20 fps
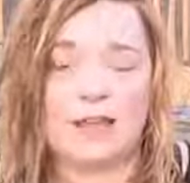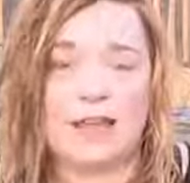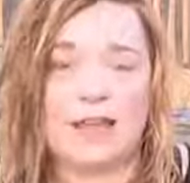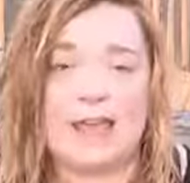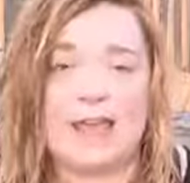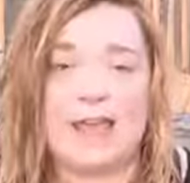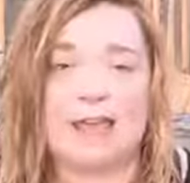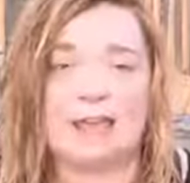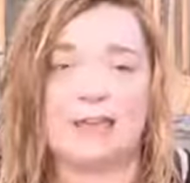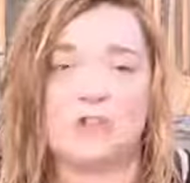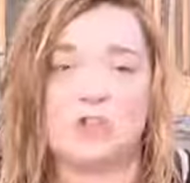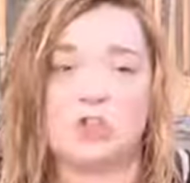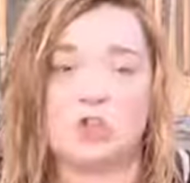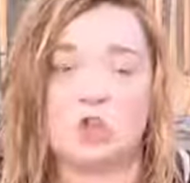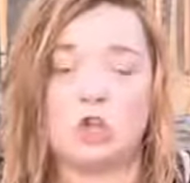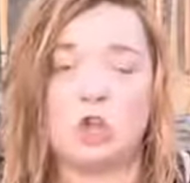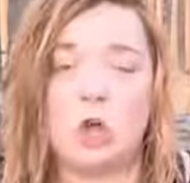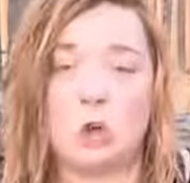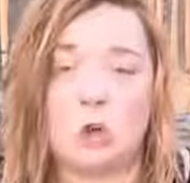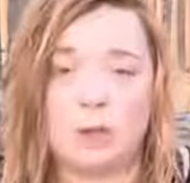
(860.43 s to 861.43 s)
and it's
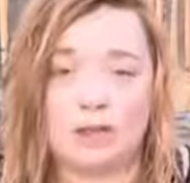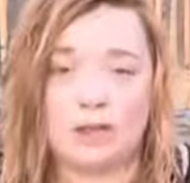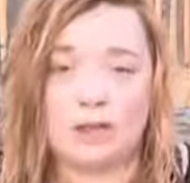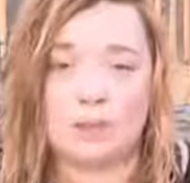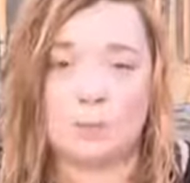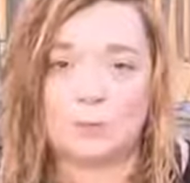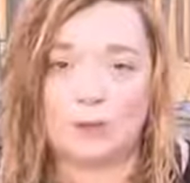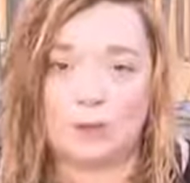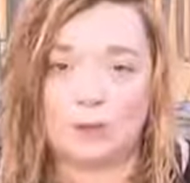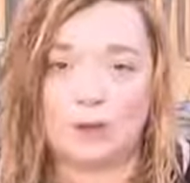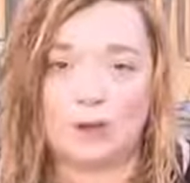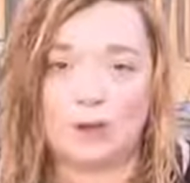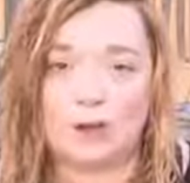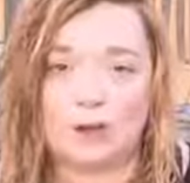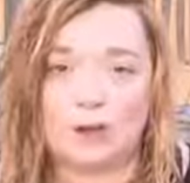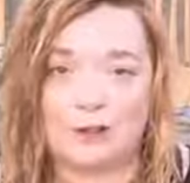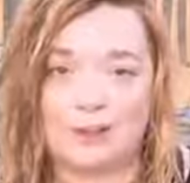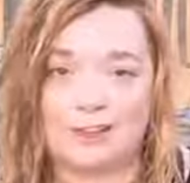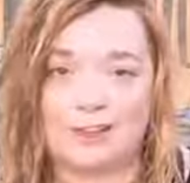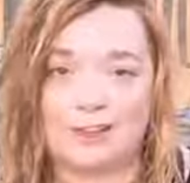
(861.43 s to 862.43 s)
showing up to the
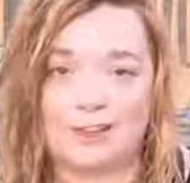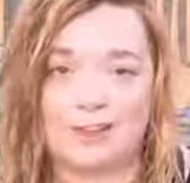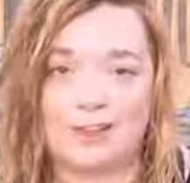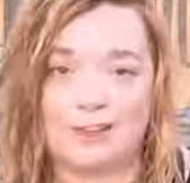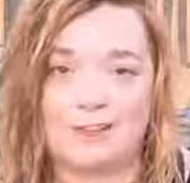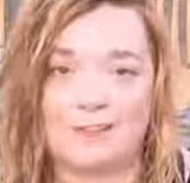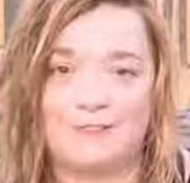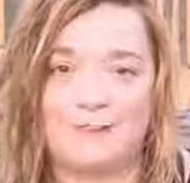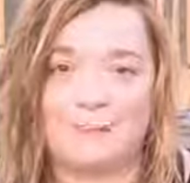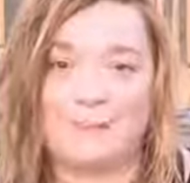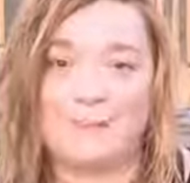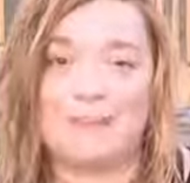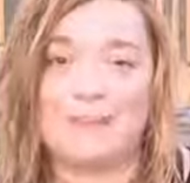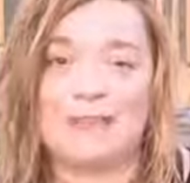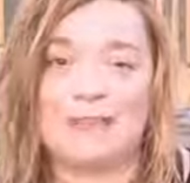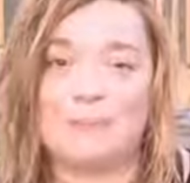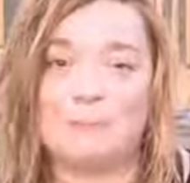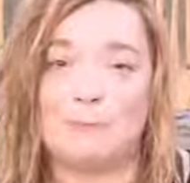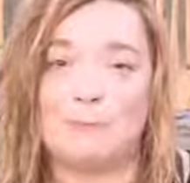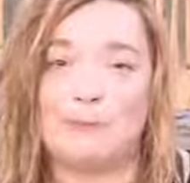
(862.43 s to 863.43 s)
hard stuff,
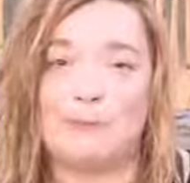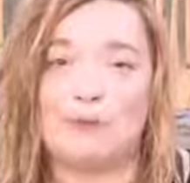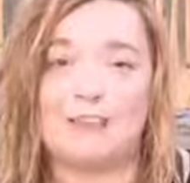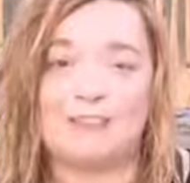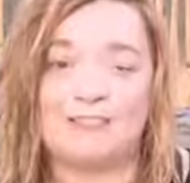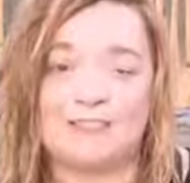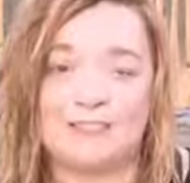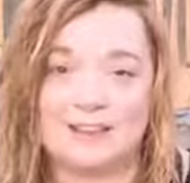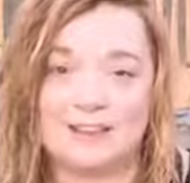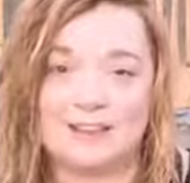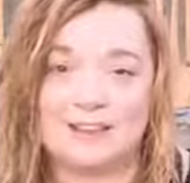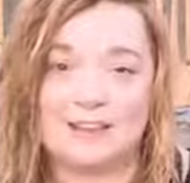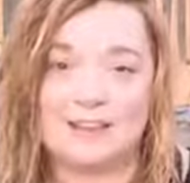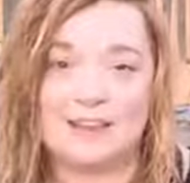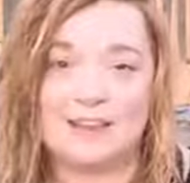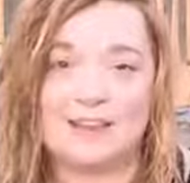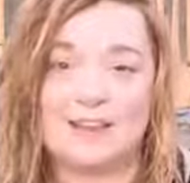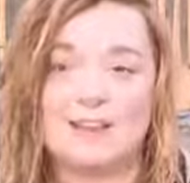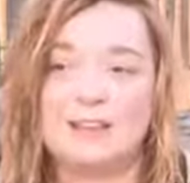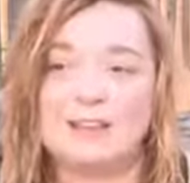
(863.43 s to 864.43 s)
being present,
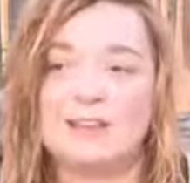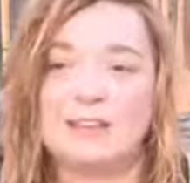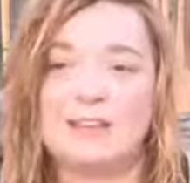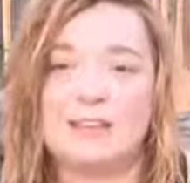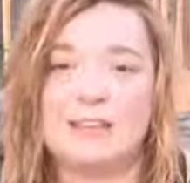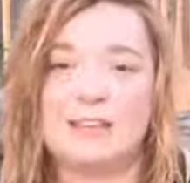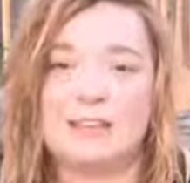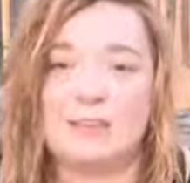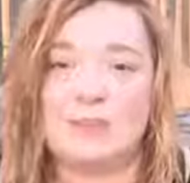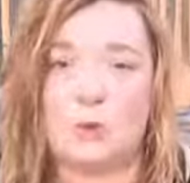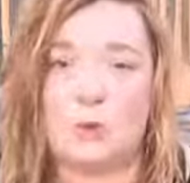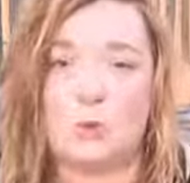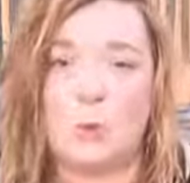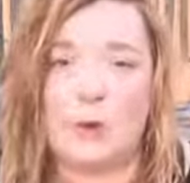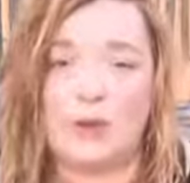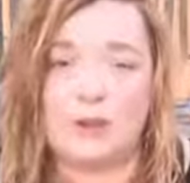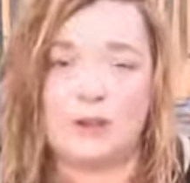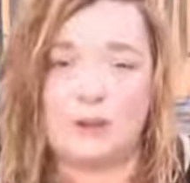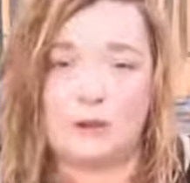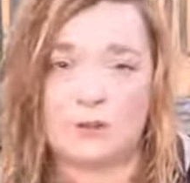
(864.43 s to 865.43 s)
seeing the
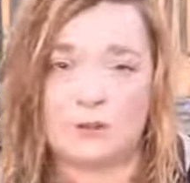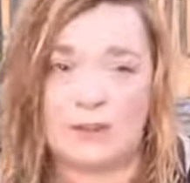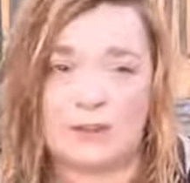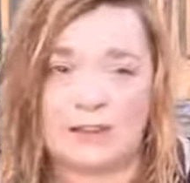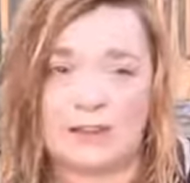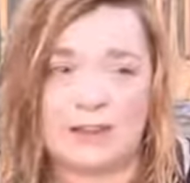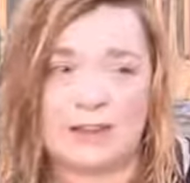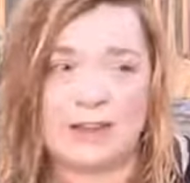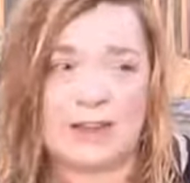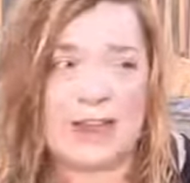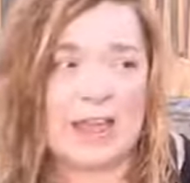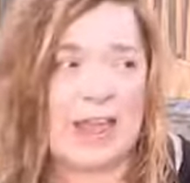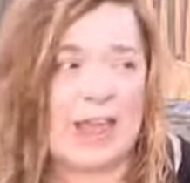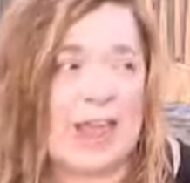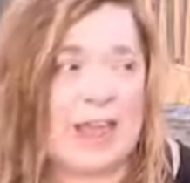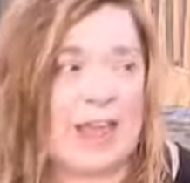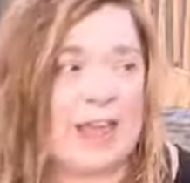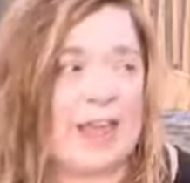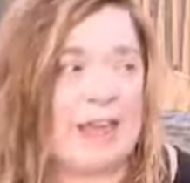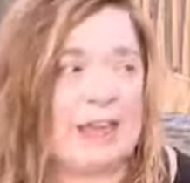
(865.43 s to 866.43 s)
wonder in it.
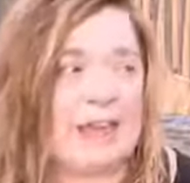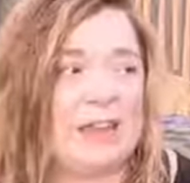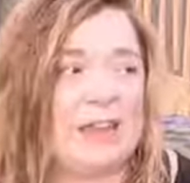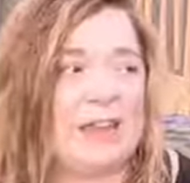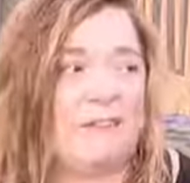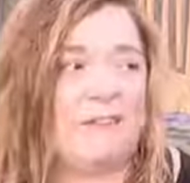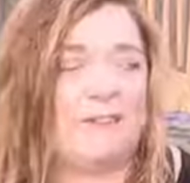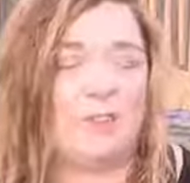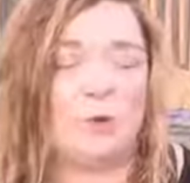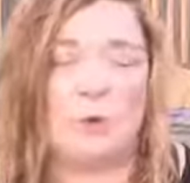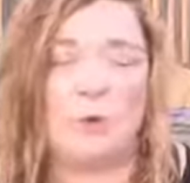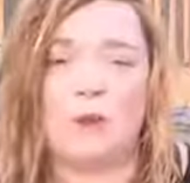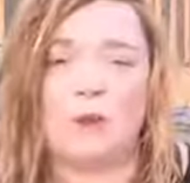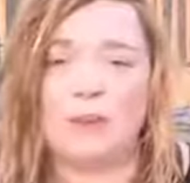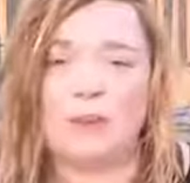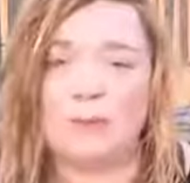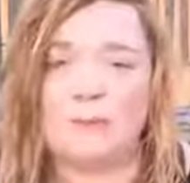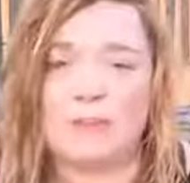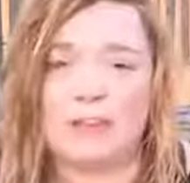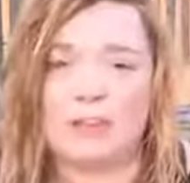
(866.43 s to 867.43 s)
And if the
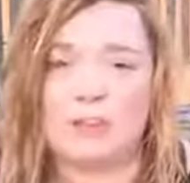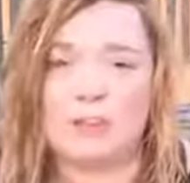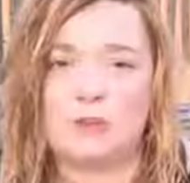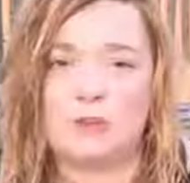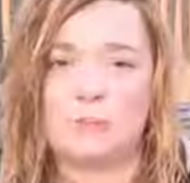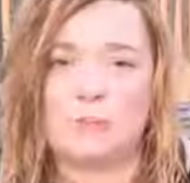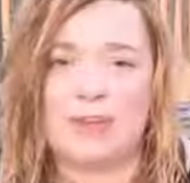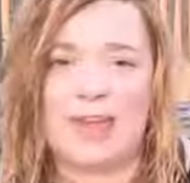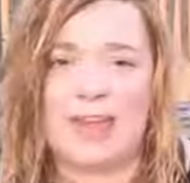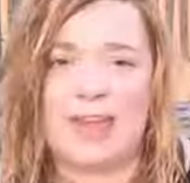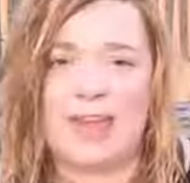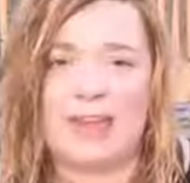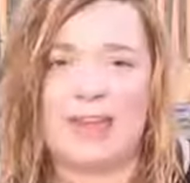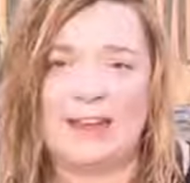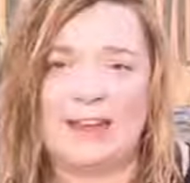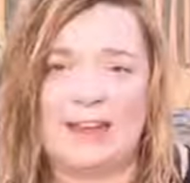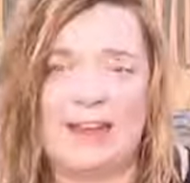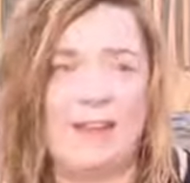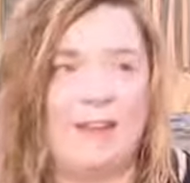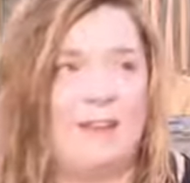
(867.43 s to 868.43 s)
wonder makes you
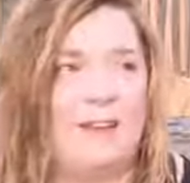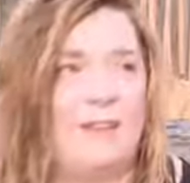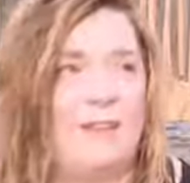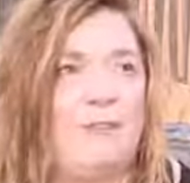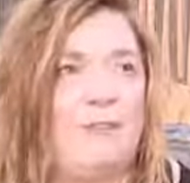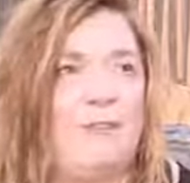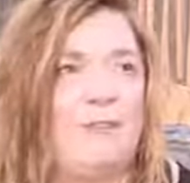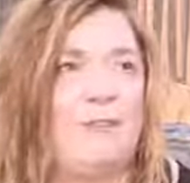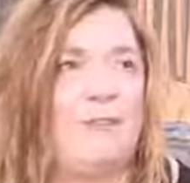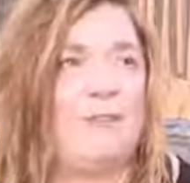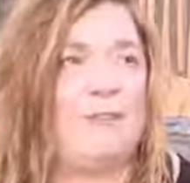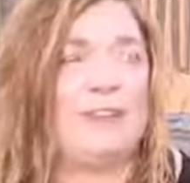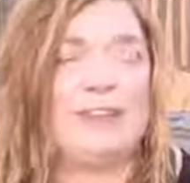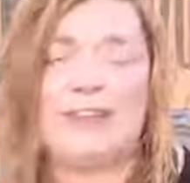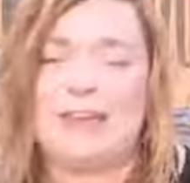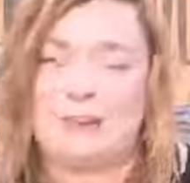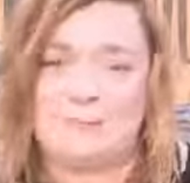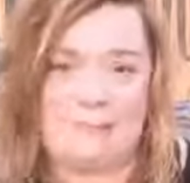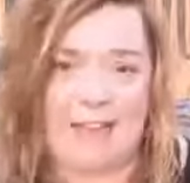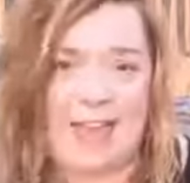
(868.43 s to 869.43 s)
mad,
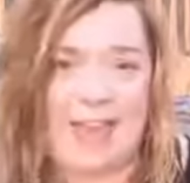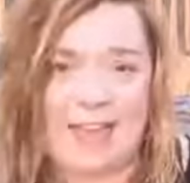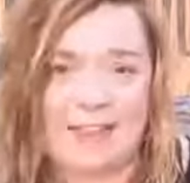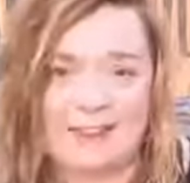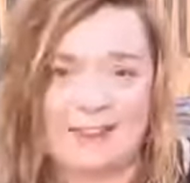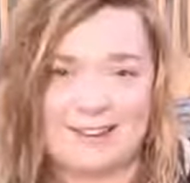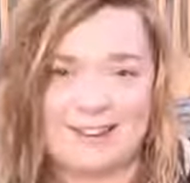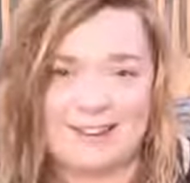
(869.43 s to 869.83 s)
get mad.